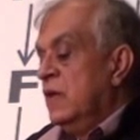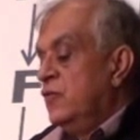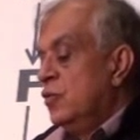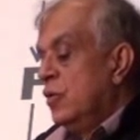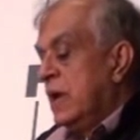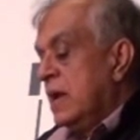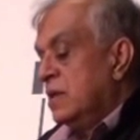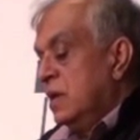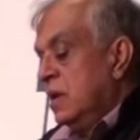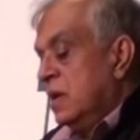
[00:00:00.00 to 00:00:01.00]
if you look
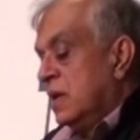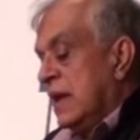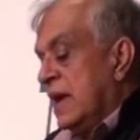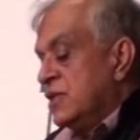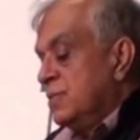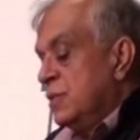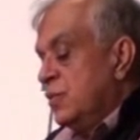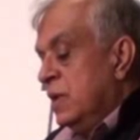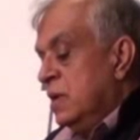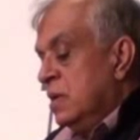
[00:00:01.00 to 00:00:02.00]
at the clash
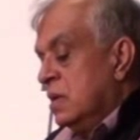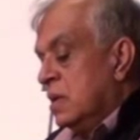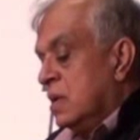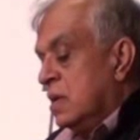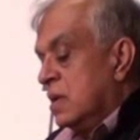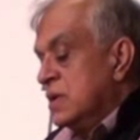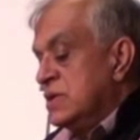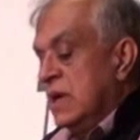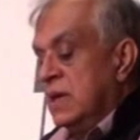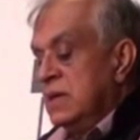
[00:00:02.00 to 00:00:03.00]
between
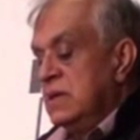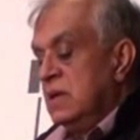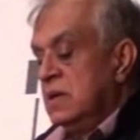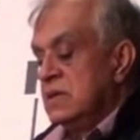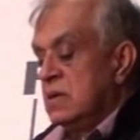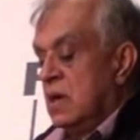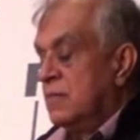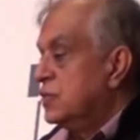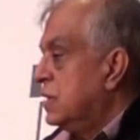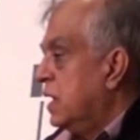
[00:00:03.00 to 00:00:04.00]
Christianity and
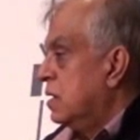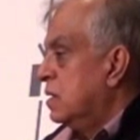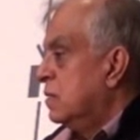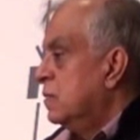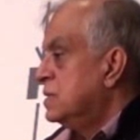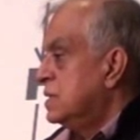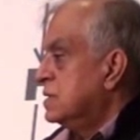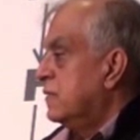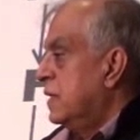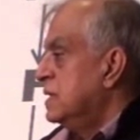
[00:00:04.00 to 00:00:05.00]
Islam today, which
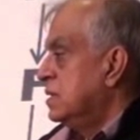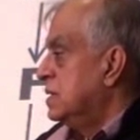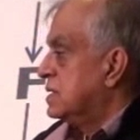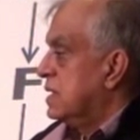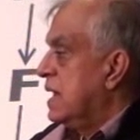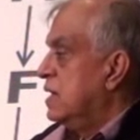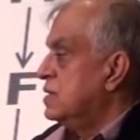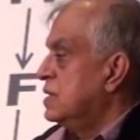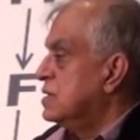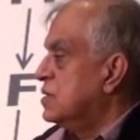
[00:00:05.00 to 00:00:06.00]
is a very serious clash,
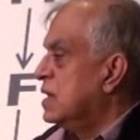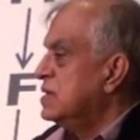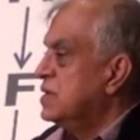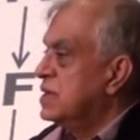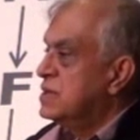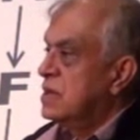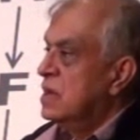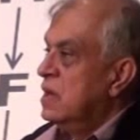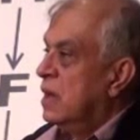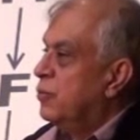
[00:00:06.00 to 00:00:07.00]
it is not just
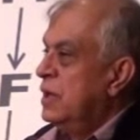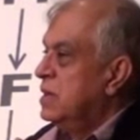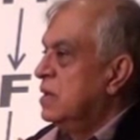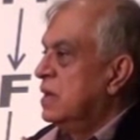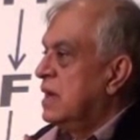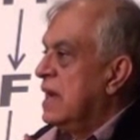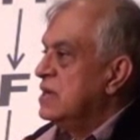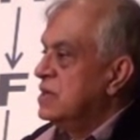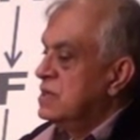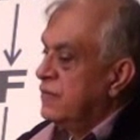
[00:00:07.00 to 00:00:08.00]
a political
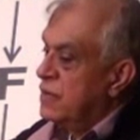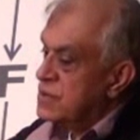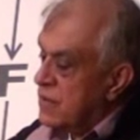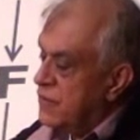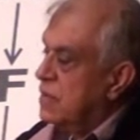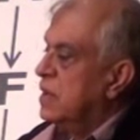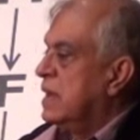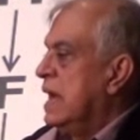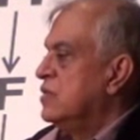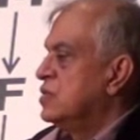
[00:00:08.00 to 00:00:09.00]
clash, there is a philosophical
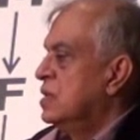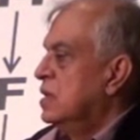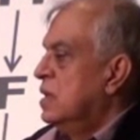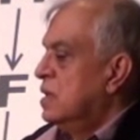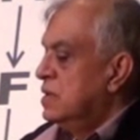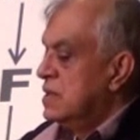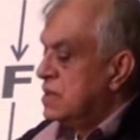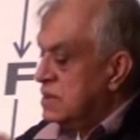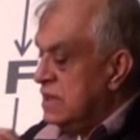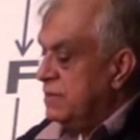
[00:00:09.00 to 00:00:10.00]
clash. There is
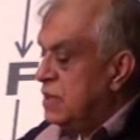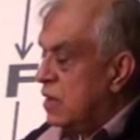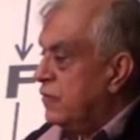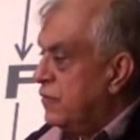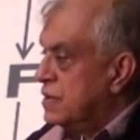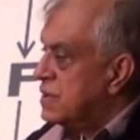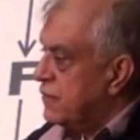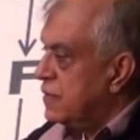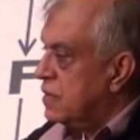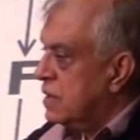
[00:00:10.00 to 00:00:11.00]
a deep down
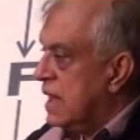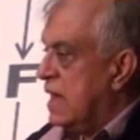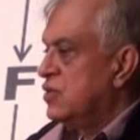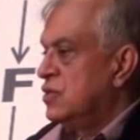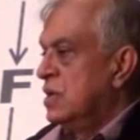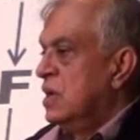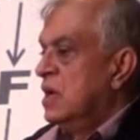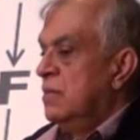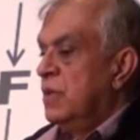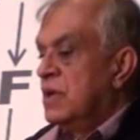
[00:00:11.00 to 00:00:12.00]
philosophical clash,
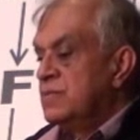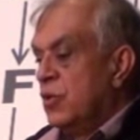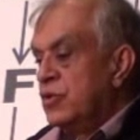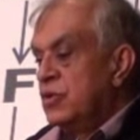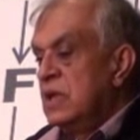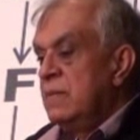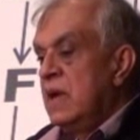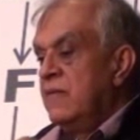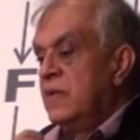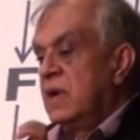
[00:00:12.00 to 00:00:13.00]
because both of them
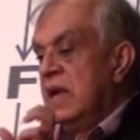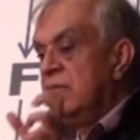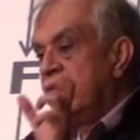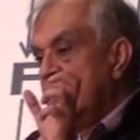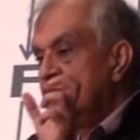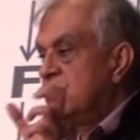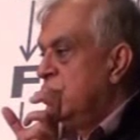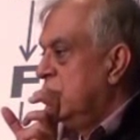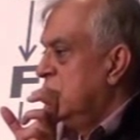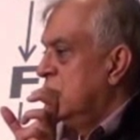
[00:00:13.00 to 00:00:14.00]
have a claim of
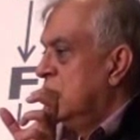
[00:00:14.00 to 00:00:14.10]
history